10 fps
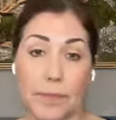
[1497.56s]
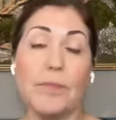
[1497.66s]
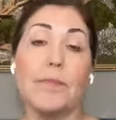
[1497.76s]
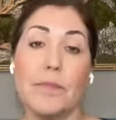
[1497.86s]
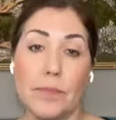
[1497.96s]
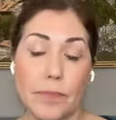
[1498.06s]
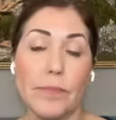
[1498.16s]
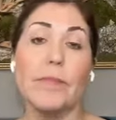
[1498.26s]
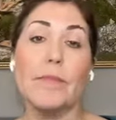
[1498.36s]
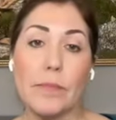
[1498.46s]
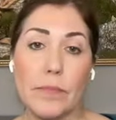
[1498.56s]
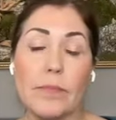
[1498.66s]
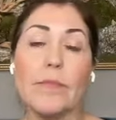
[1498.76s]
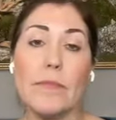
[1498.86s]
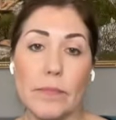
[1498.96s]
hard to observe in that
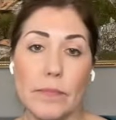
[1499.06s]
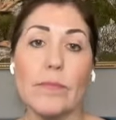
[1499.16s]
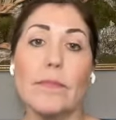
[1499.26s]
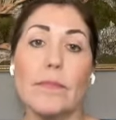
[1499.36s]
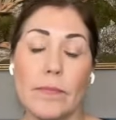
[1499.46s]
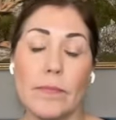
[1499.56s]
moment.